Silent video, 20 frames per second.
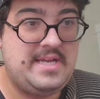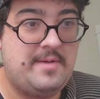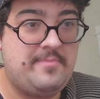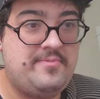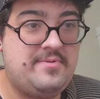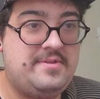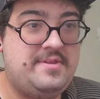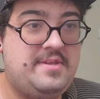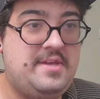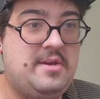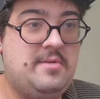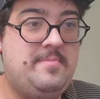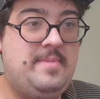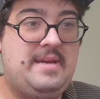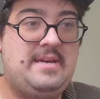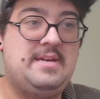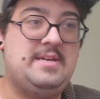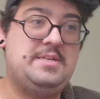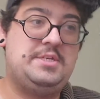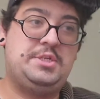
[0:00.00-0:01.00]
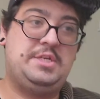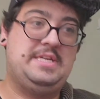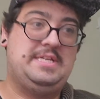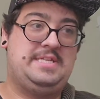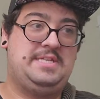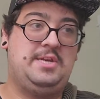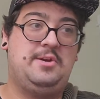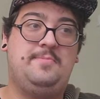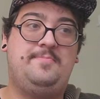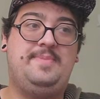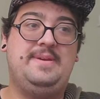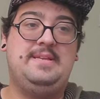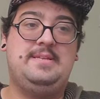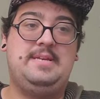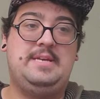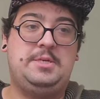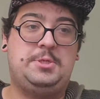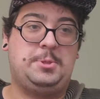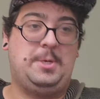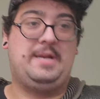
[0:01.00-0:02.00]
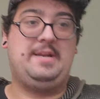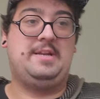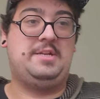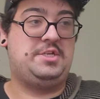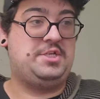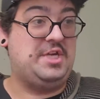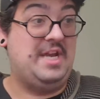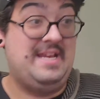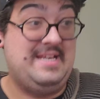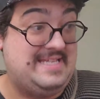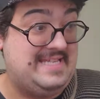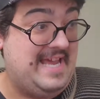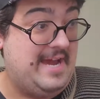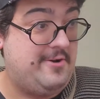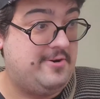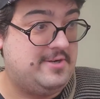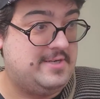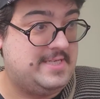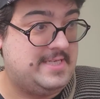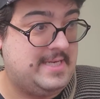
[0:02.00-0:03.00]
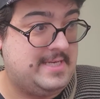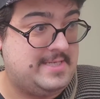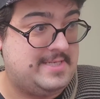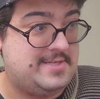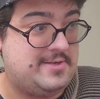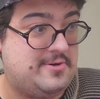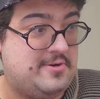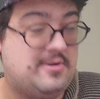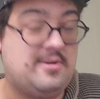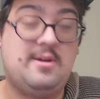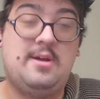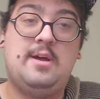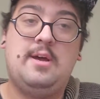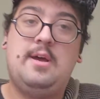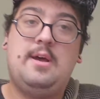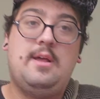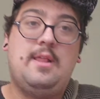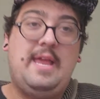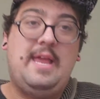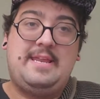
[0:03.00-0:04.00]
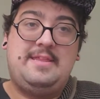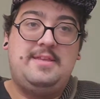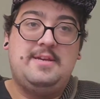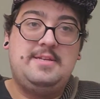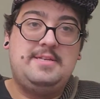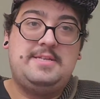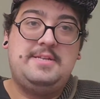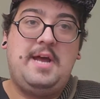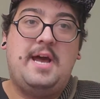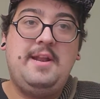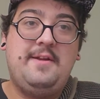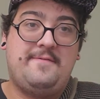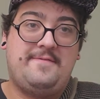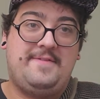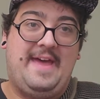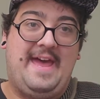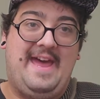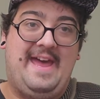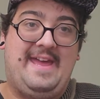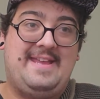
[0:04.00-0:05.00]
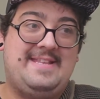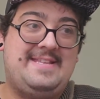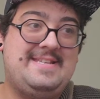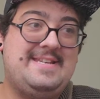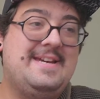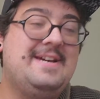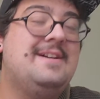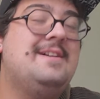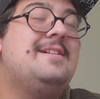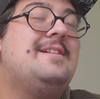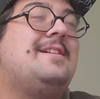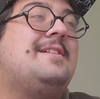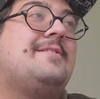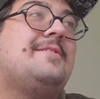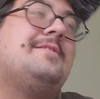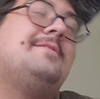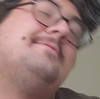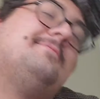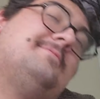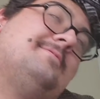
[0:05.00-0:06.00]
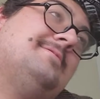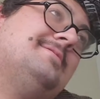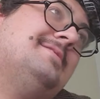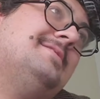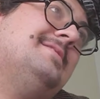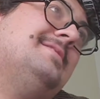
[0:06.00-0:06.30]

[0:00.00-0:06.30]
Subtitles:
up with you because she's too busy trying to chase down her sister. Like, there's none of that. Although,